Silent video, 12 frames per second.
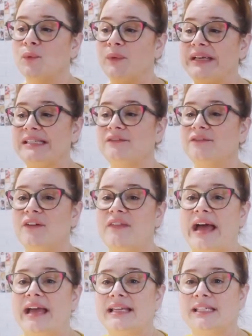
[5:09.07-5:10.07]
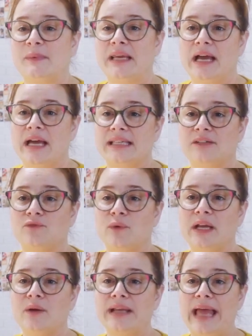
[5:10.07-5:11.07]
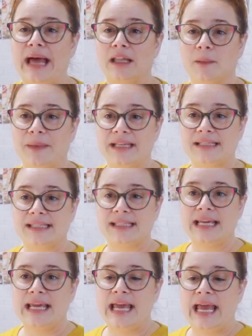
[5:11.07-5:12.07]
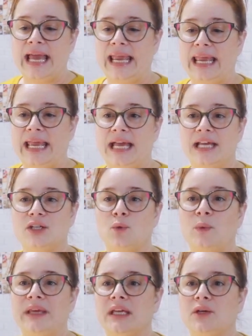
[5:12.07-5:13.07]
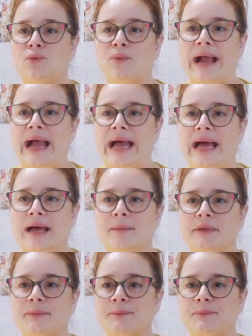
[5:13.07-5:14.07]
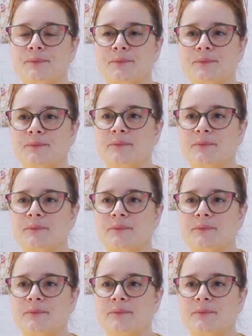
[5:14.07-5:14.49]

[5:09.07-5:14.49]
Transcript: And the reason for that is because if we go to Elements and we grab,